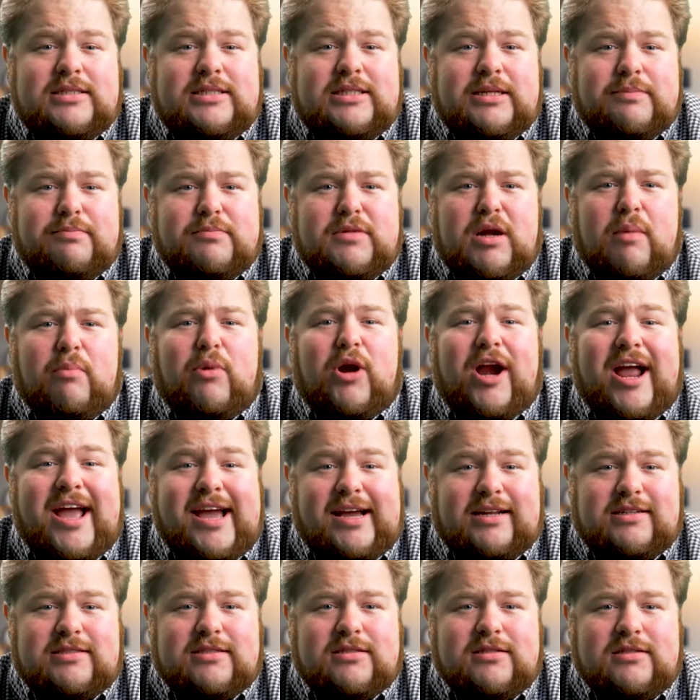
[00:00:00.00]
Tip number
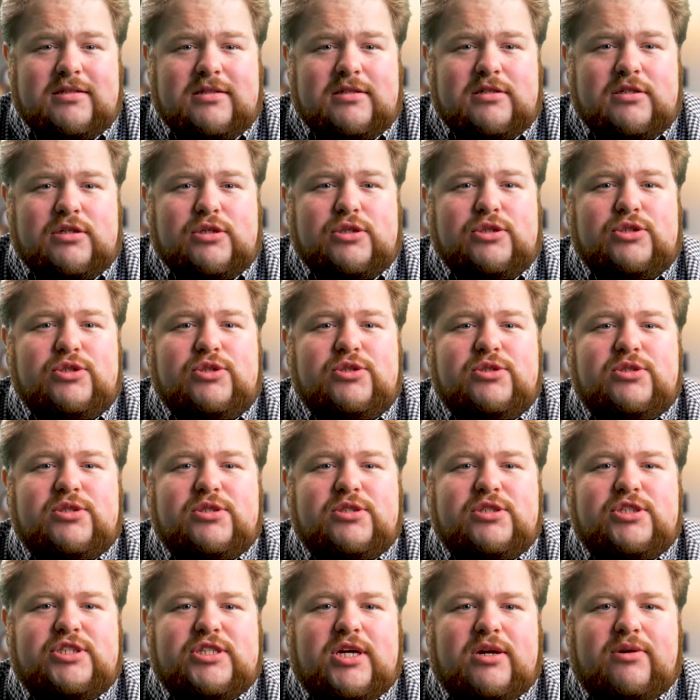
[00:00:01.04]
8,
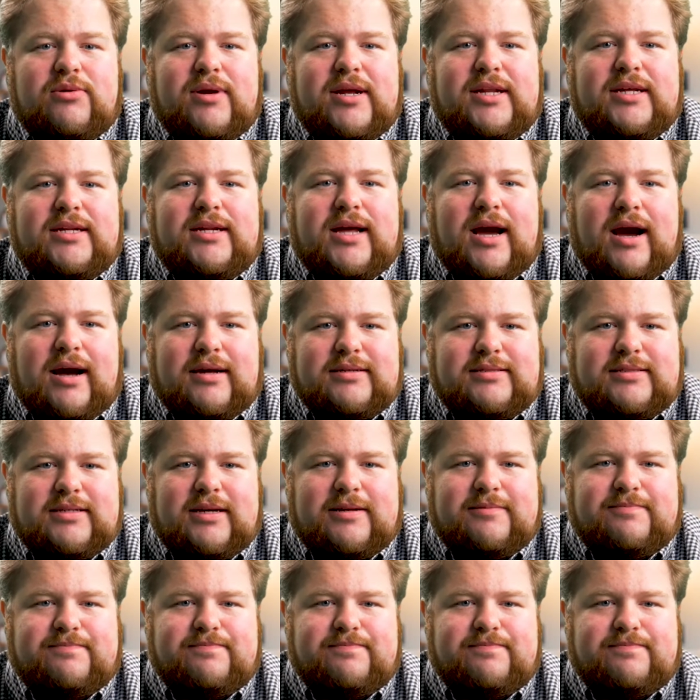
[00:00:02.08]
user-generated content.